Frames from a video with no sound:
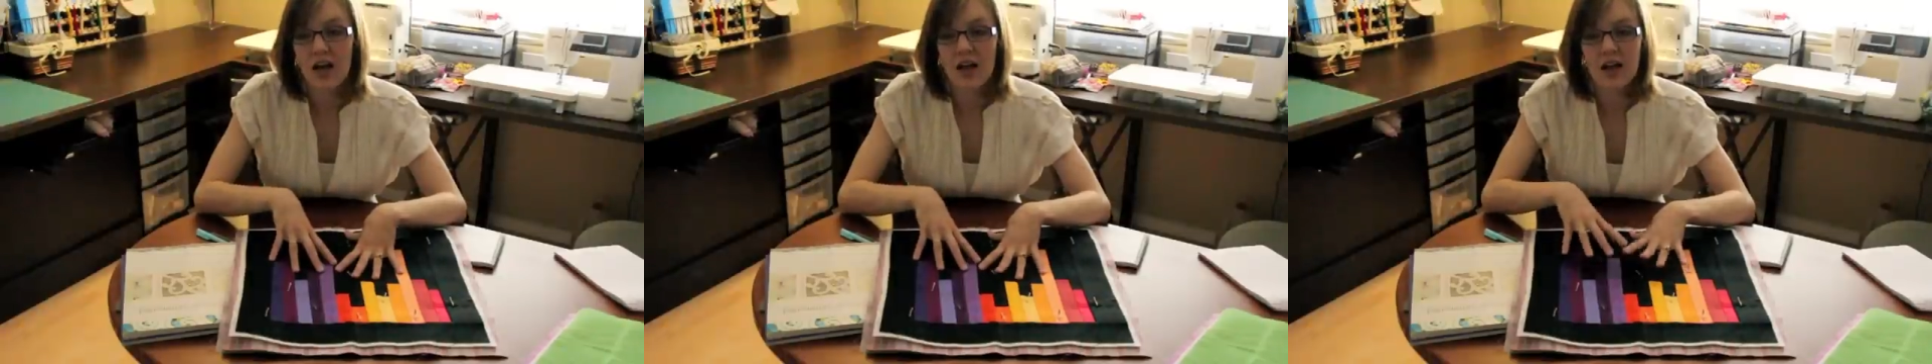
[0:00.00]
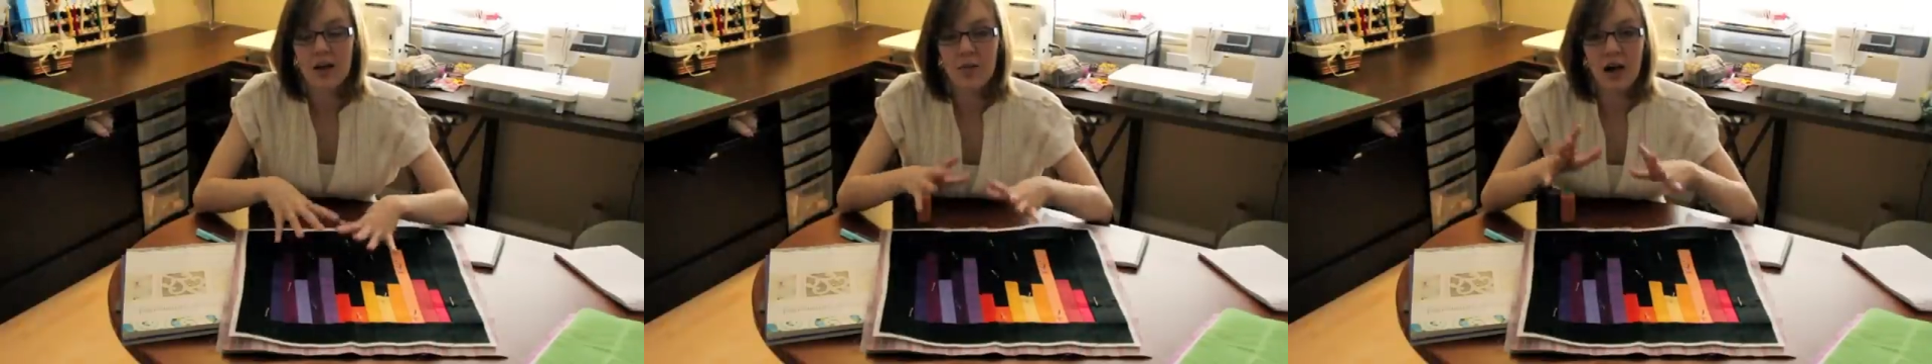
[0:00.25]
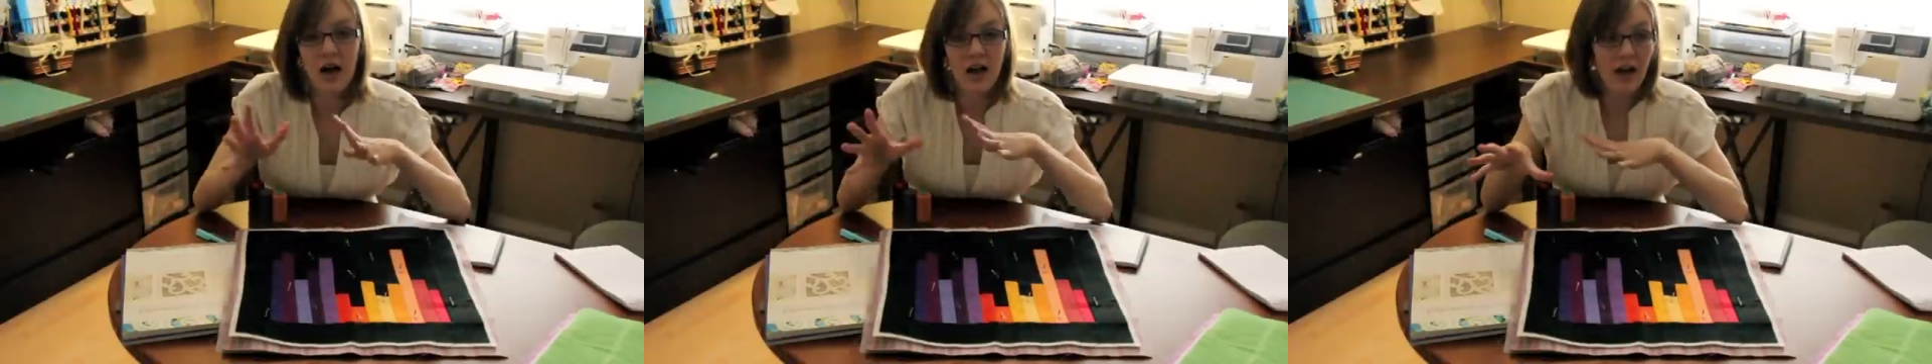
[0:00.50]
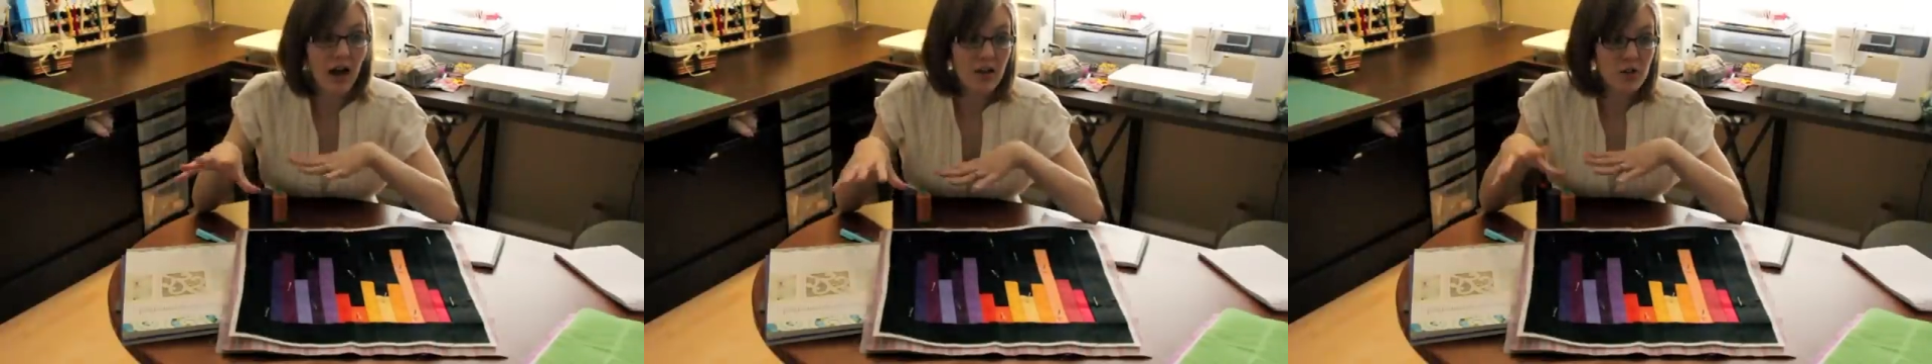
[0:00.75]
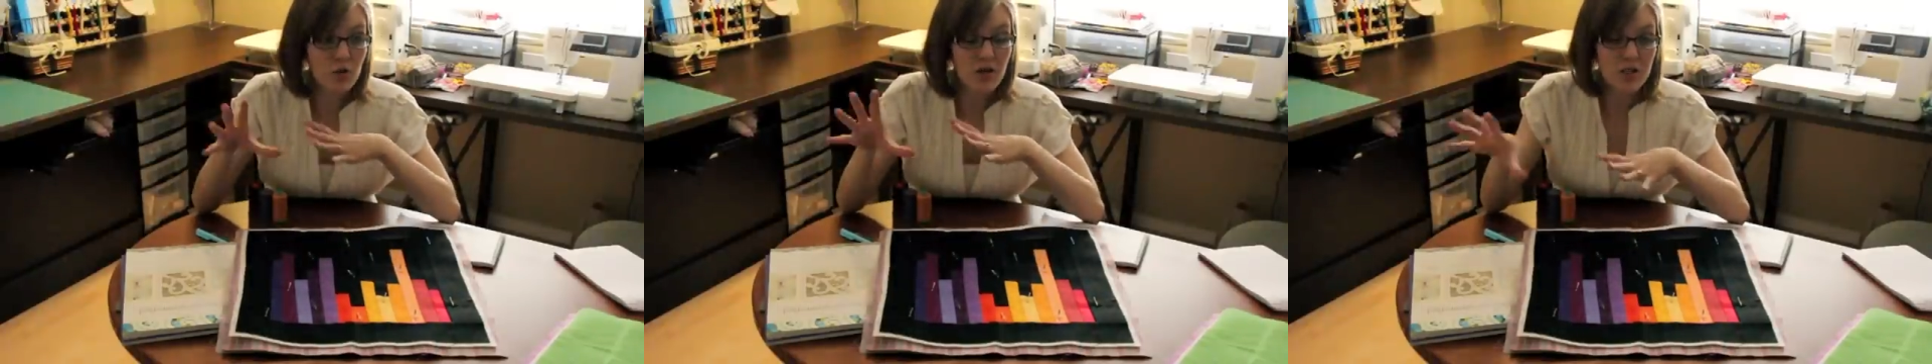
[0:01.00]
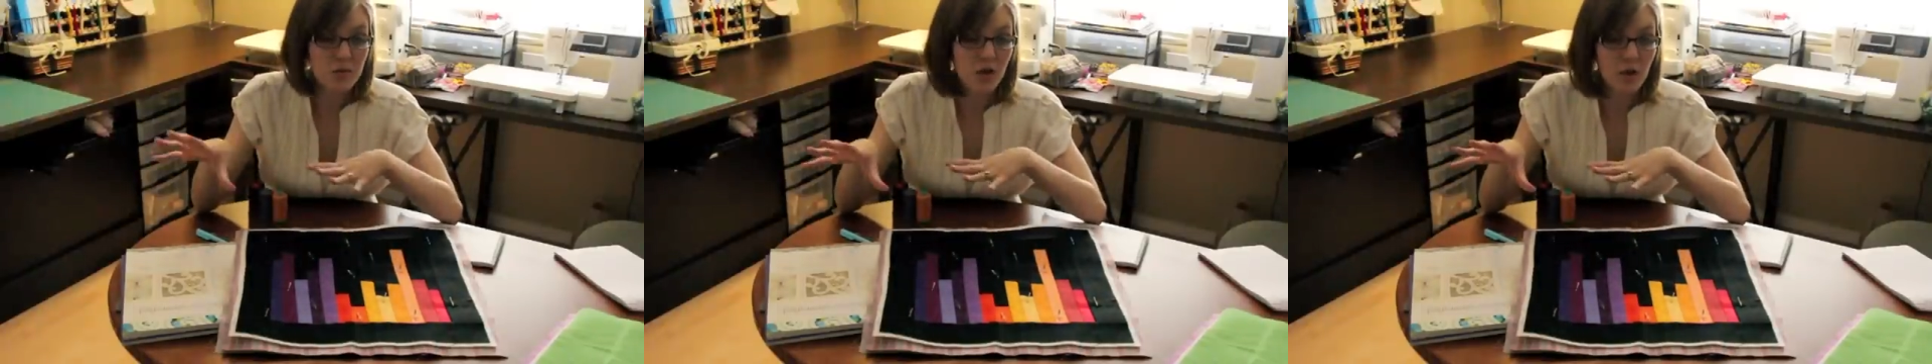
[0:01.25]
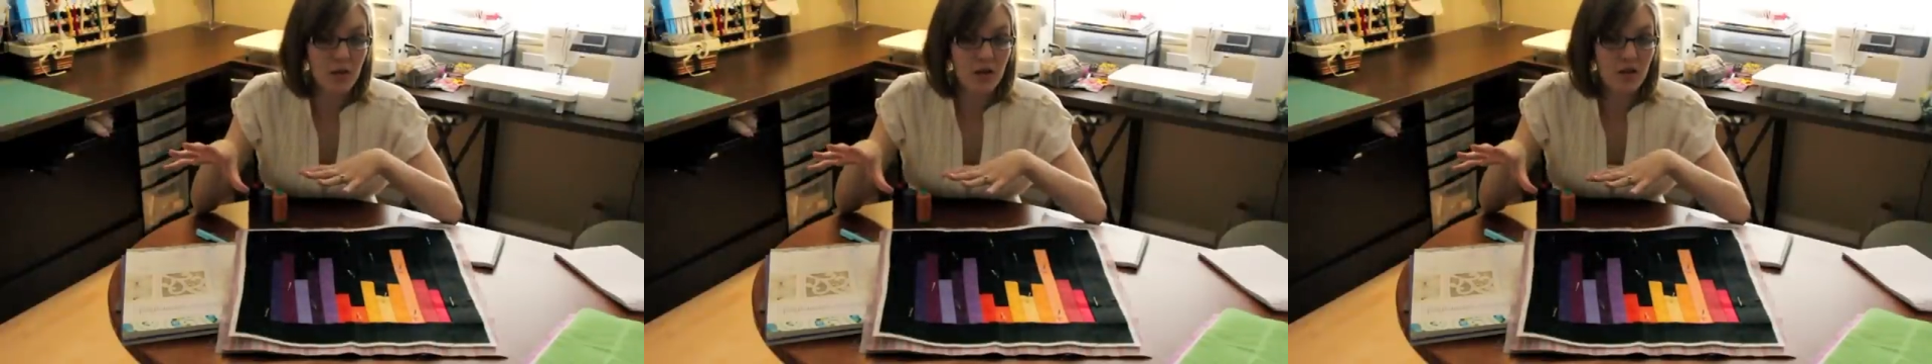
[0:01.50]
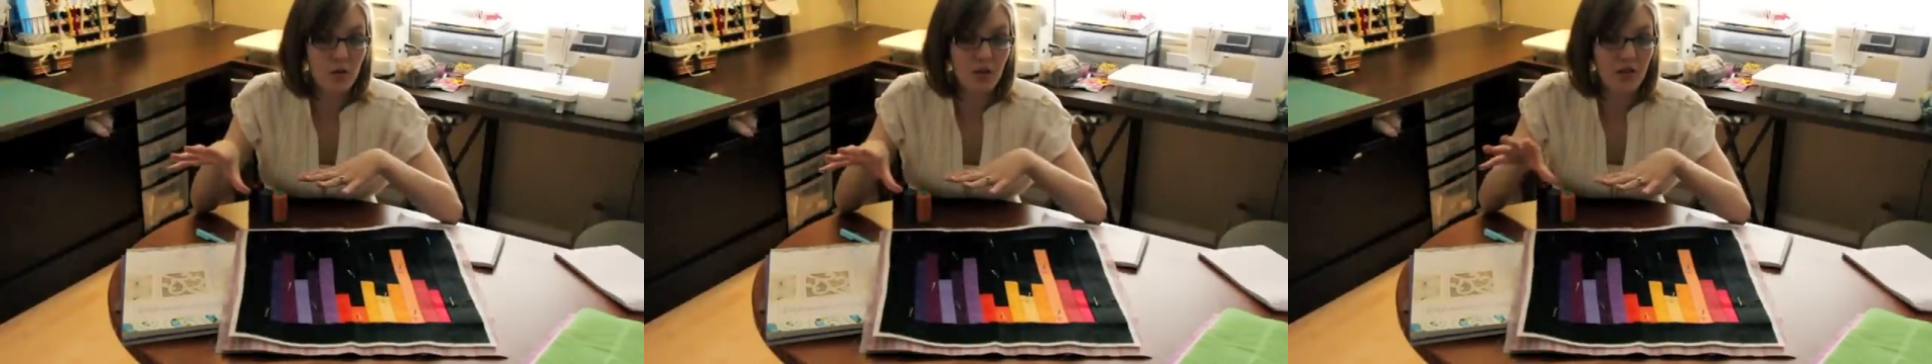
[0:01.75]
I do
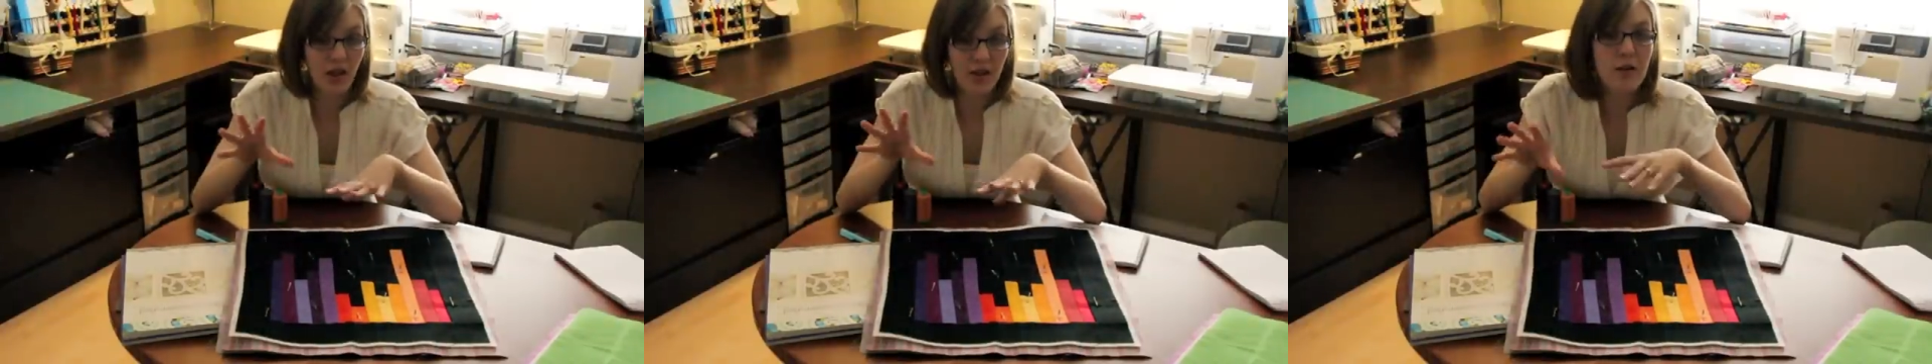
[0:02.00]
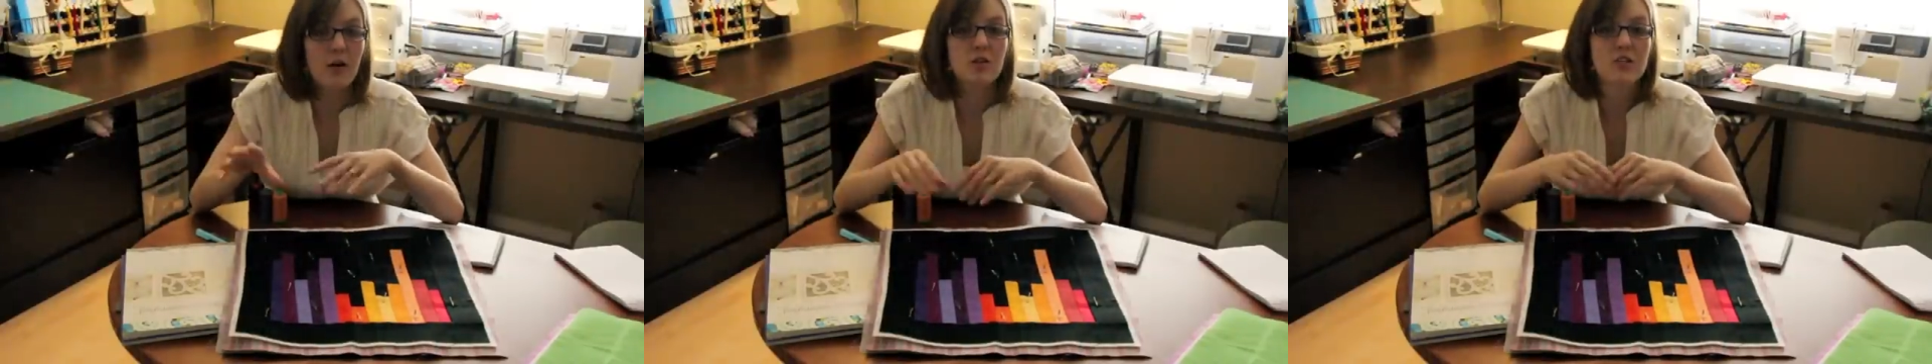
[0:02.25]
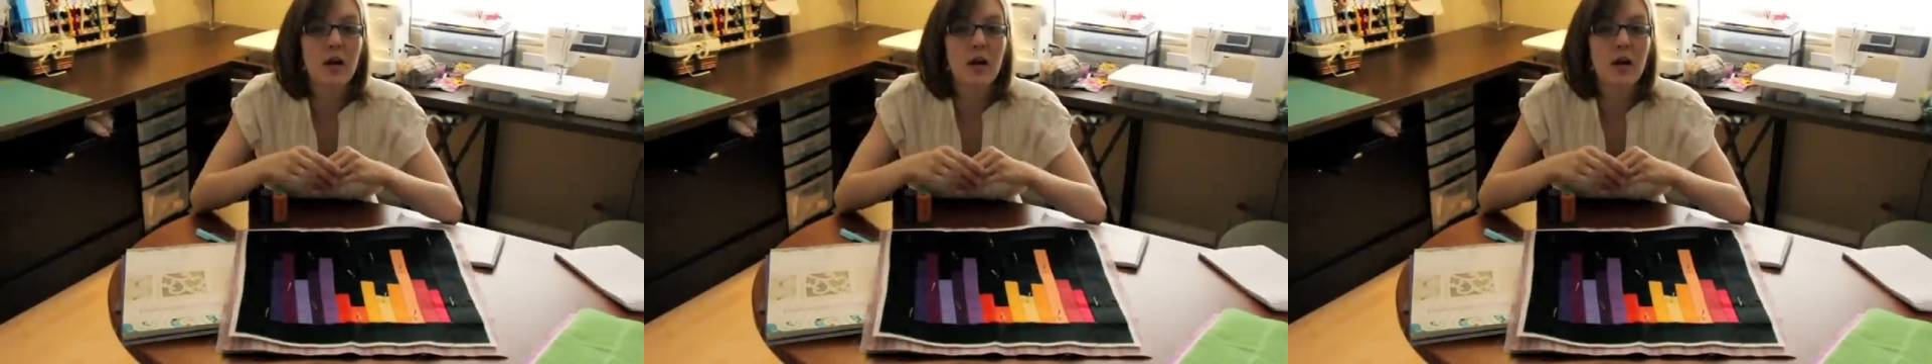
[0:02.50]
experiment with other